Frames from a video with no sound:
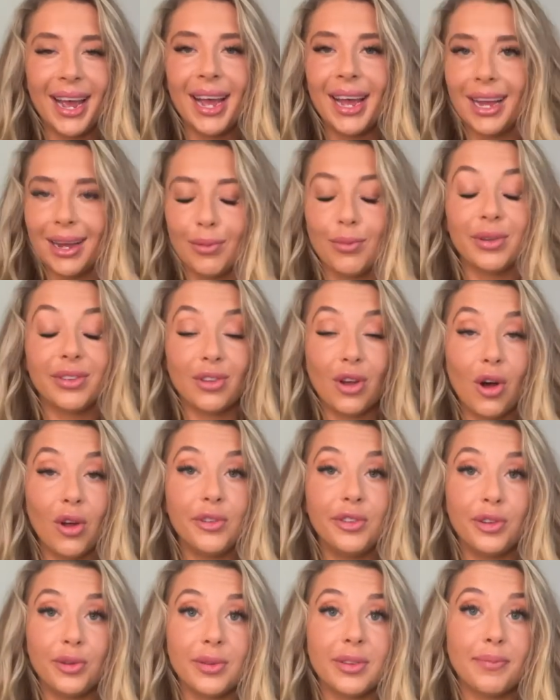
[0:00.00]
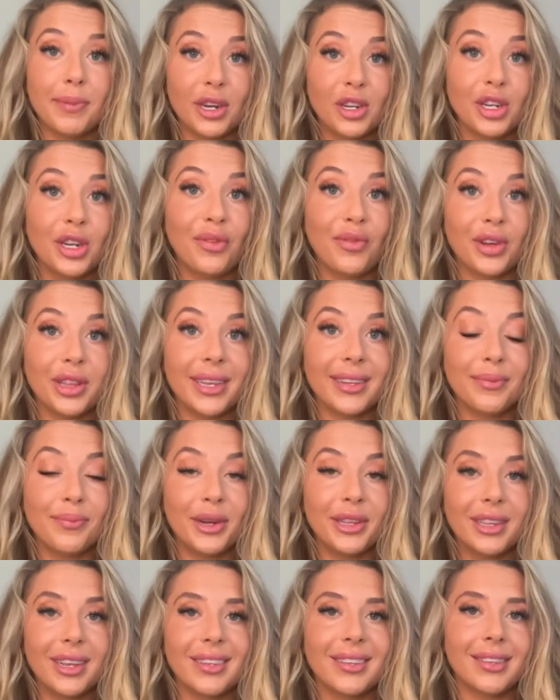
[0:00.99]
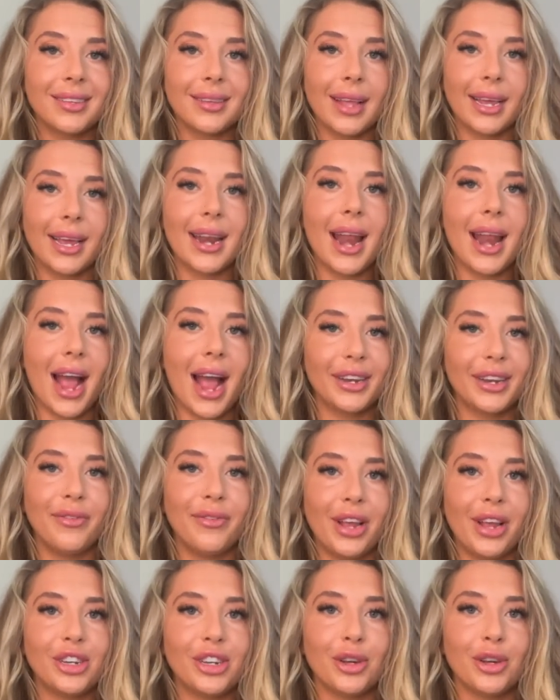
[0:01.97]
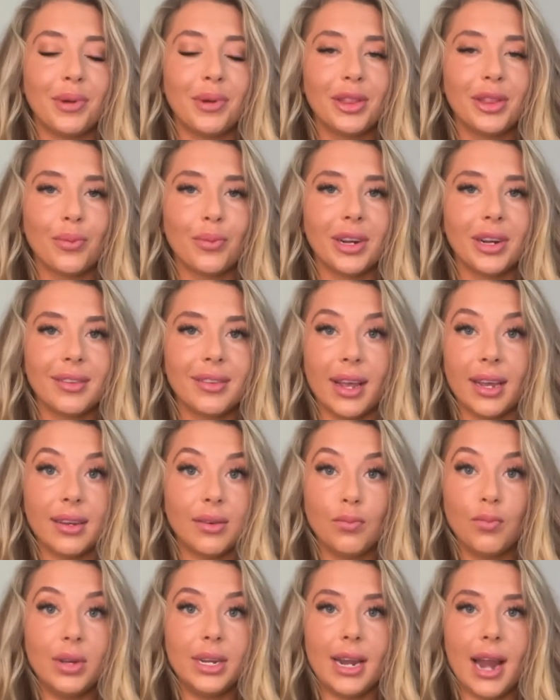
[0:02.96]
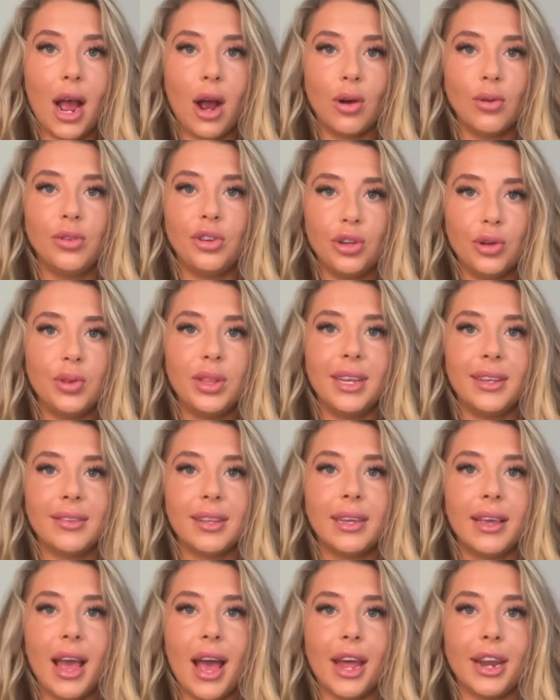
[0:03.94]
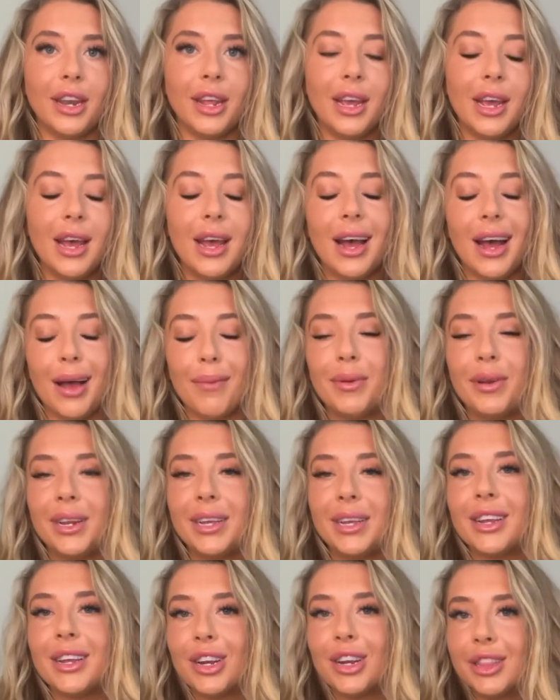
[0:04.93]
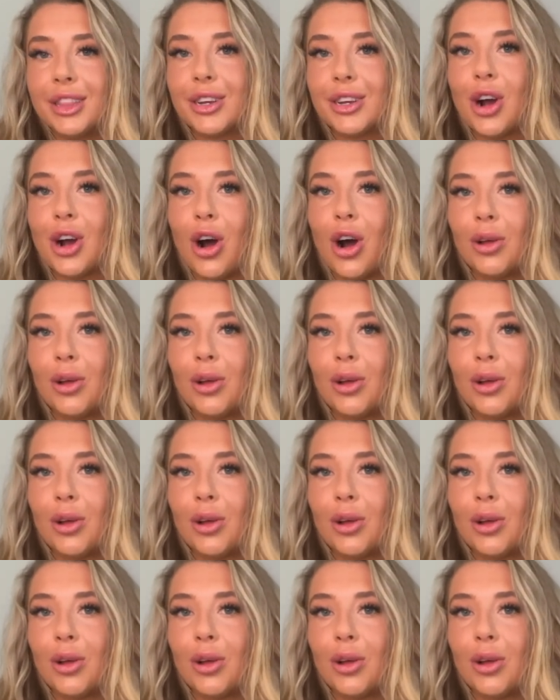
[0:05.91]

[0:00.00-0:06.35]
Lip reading: was called to, especially for this month, because it's like an activation month where it's like, we now do these again. I've been hearing the call,